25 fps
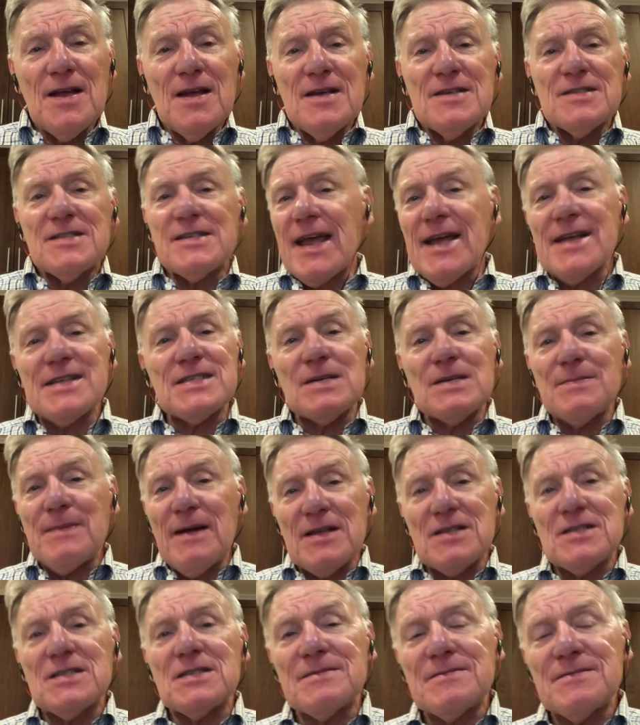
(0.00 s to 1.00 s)
say it's
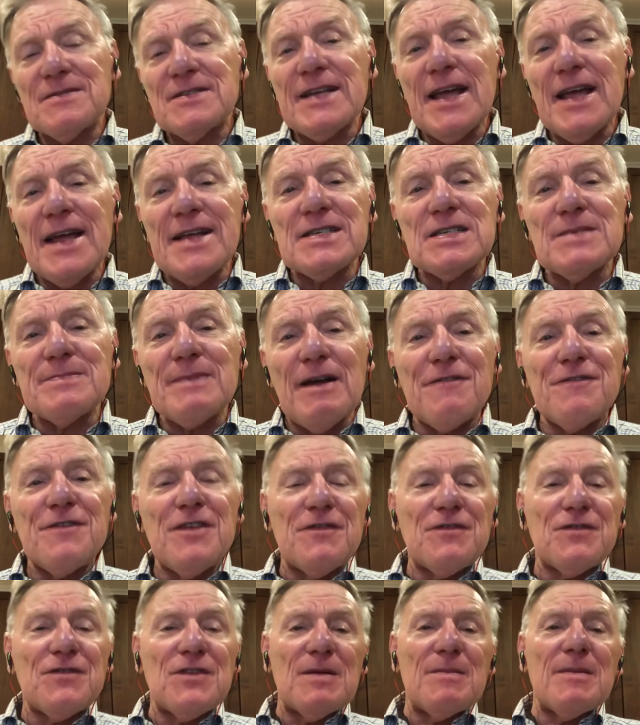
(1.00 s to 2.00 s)
about
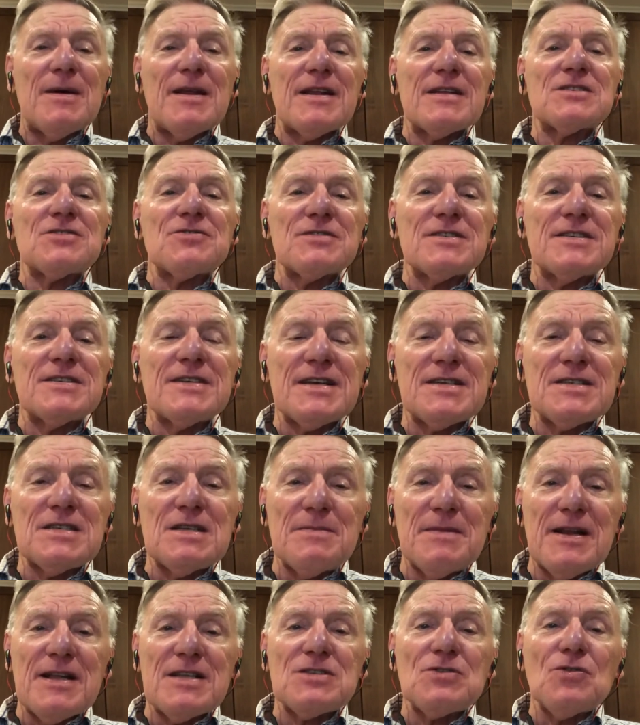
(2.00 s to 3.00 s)
50 minutes or 60
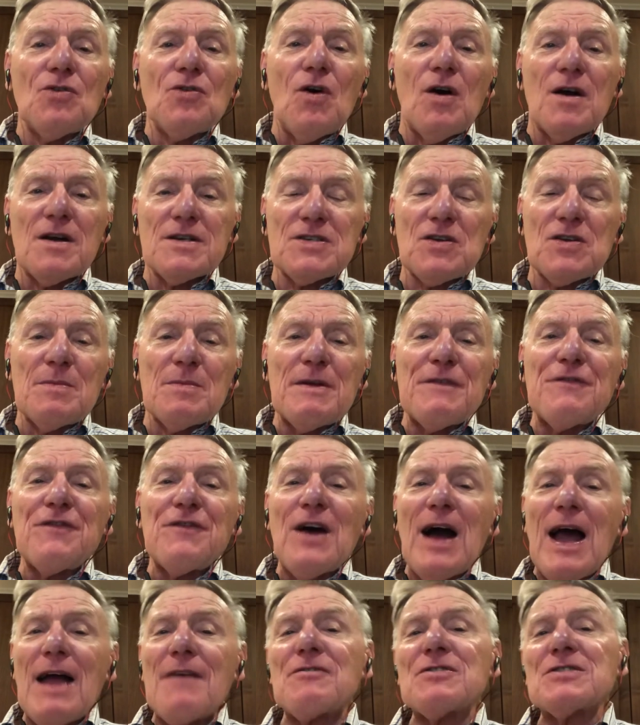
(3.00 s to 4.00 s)
minutes long. So
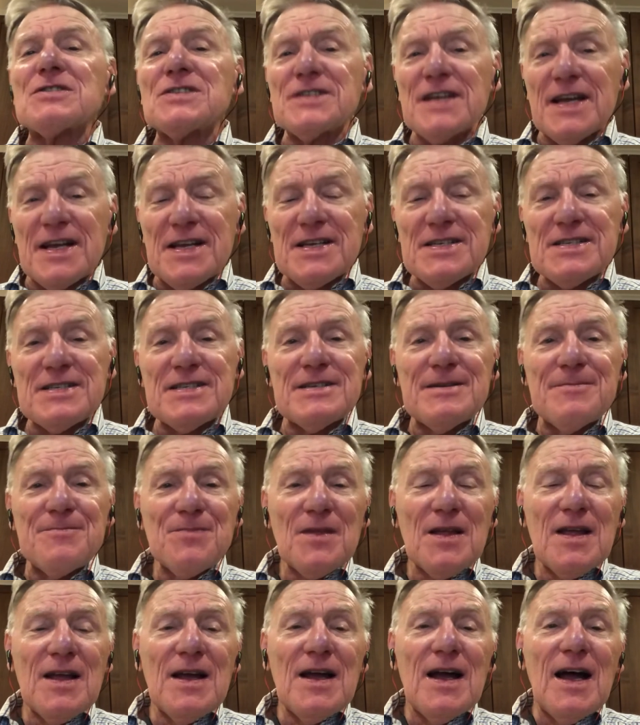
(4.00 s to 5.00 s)
5 or 6
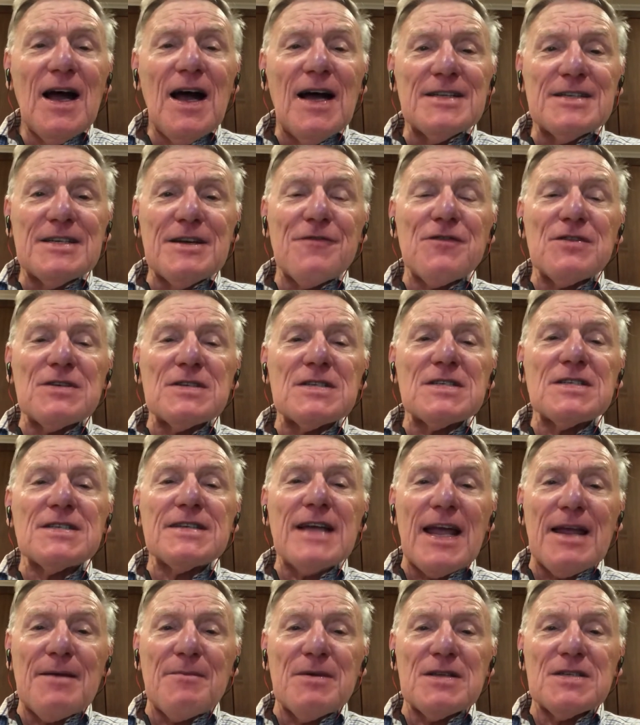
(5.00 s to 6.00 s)
different
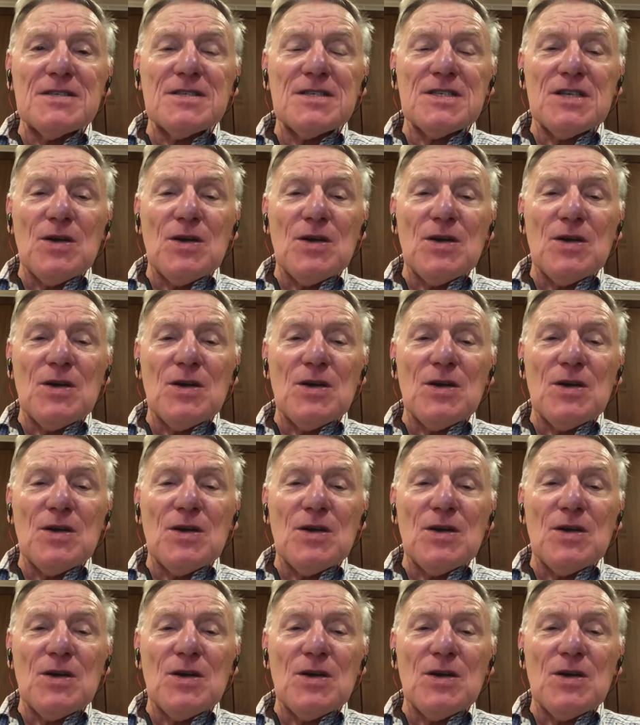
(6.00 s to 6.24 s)
segments.